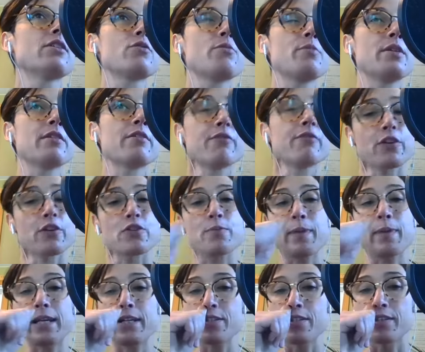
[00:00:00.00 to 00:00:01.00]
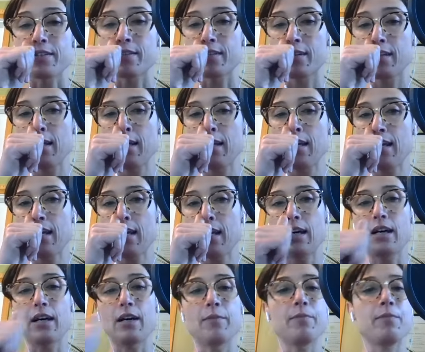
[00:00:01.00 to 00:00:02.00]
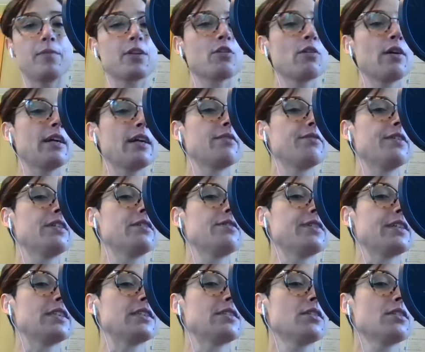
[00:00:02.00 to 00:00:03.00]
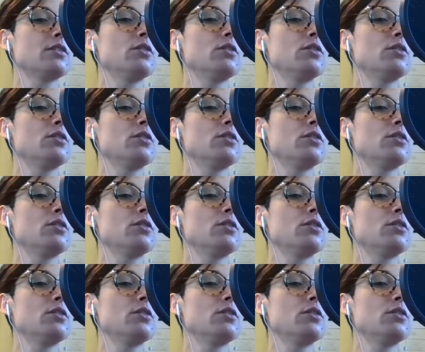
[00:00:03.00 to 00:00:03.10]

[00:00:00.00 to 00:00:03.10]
to be the first patient. Um, Craig Vetovitz,